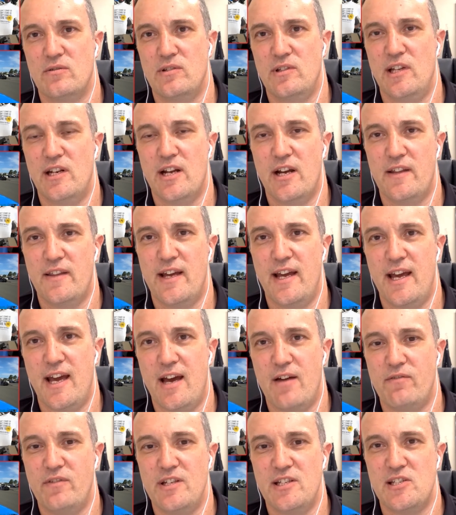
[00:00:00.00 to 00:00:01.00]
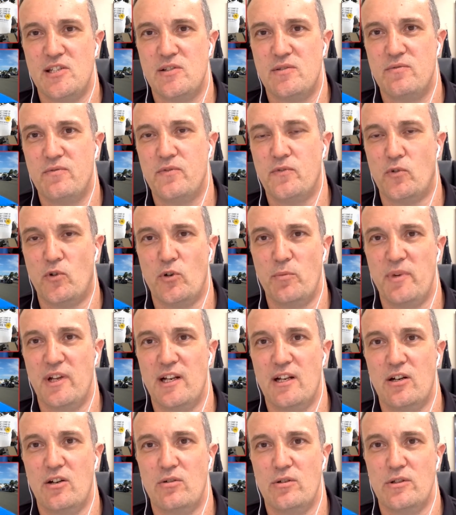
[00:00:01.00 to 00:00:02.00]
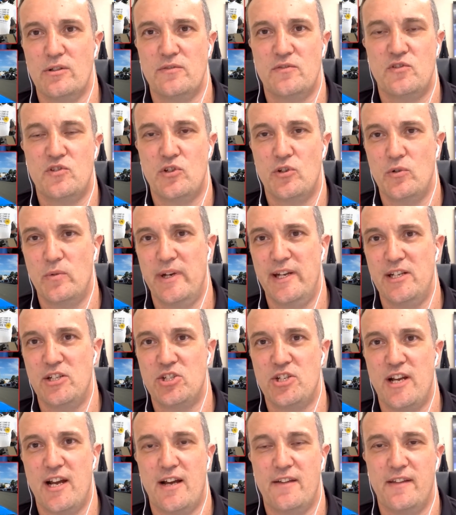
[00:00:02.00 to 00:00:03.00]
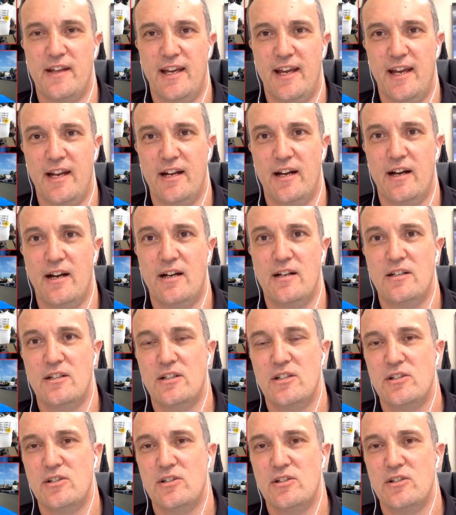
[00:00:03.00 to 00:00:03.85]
you know, they have this formula of 2-inch out the header,